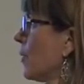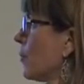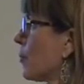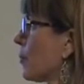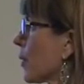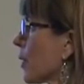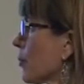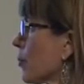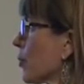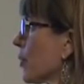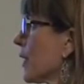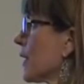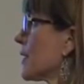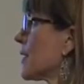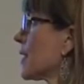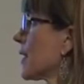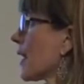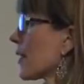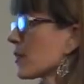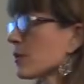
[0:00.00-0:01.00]
Berberine
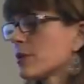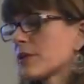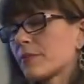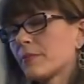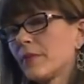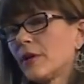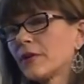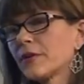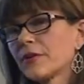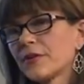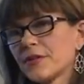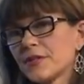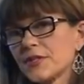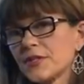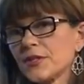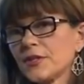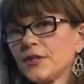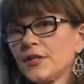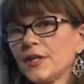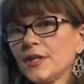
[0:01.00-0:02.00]
together with milk
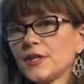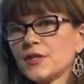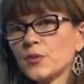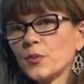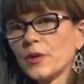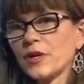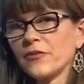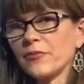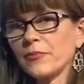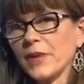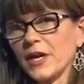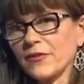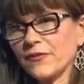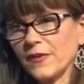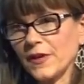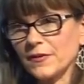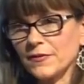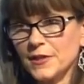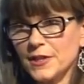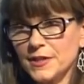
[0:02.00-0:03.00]
thistle is one of my
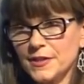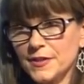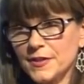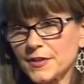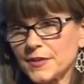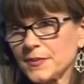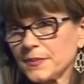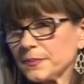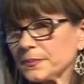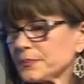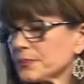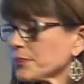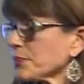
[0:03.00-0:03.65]
favorites.